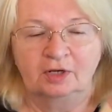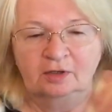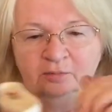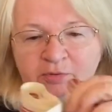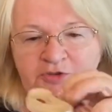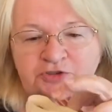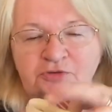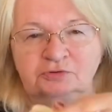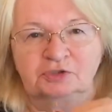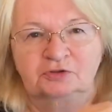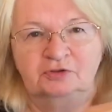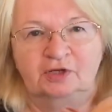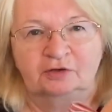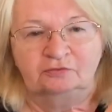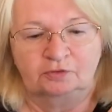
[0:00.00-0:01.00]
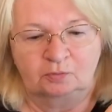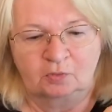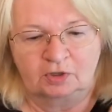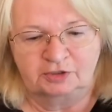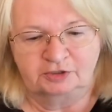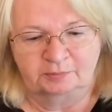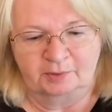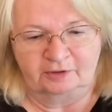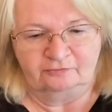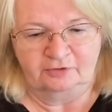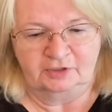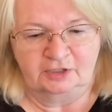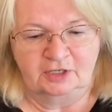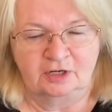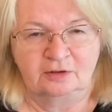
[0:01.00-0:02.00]
but you'll just have to watch my
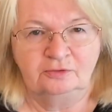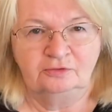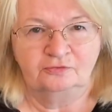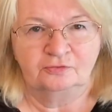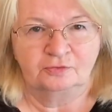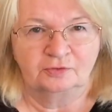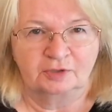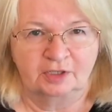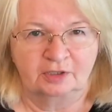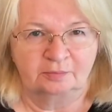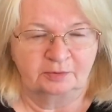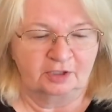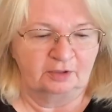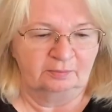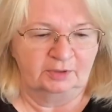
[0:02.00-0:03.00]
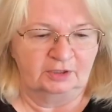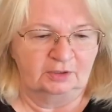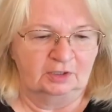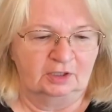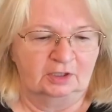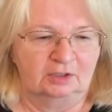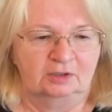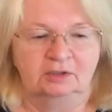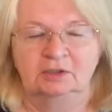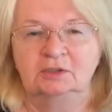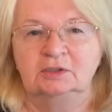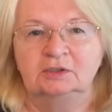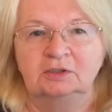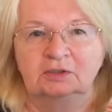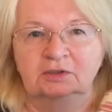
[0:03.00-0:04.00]
videos for the upcoming
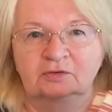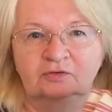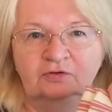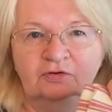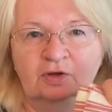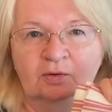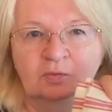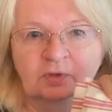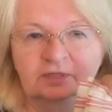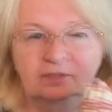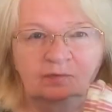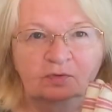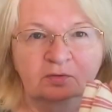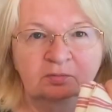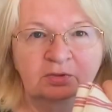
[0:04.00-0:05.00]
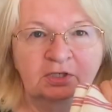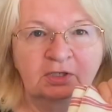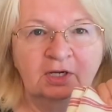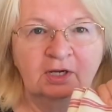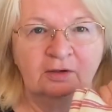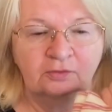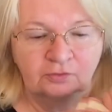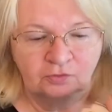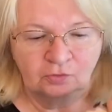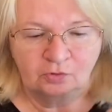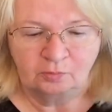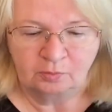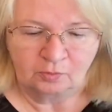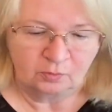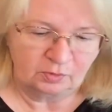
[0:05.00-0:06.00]
sewing. But how
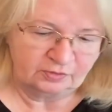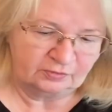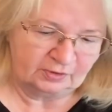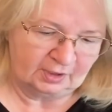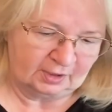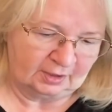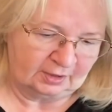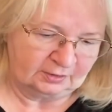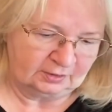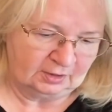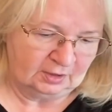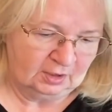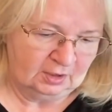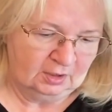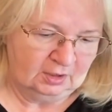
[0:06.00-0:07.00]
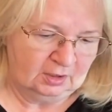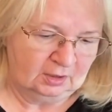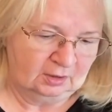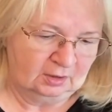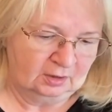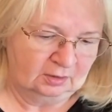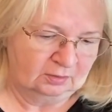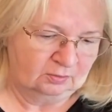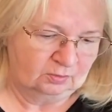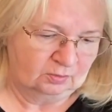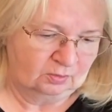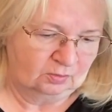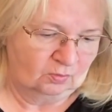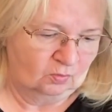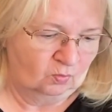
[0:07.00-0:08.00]
adorable was that? The
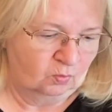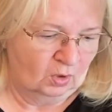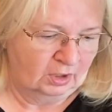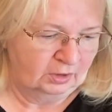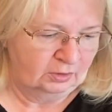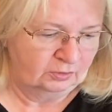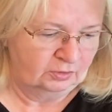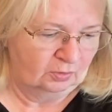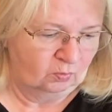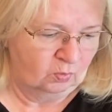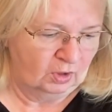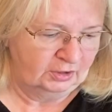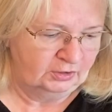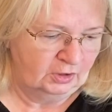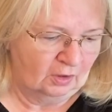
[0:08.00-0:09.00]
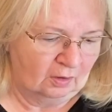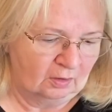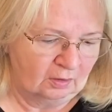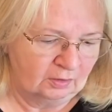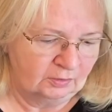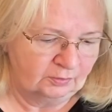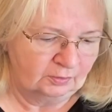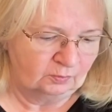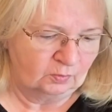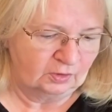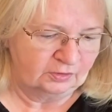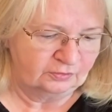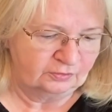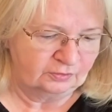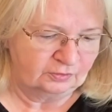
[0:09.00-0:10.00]
1 yard
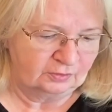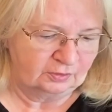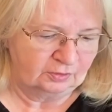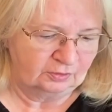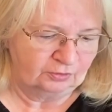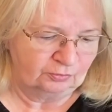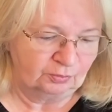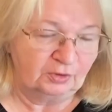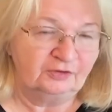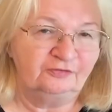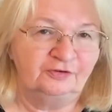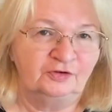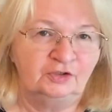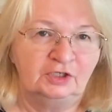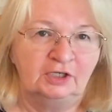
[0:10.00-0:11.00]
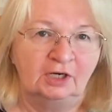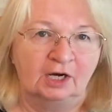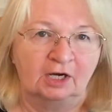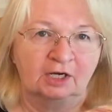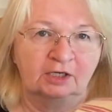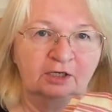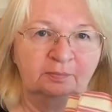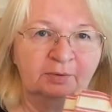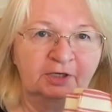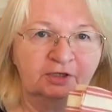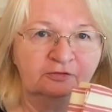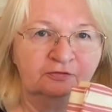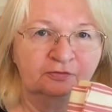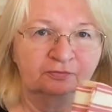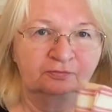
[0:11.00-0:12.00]
was $3.59. I paid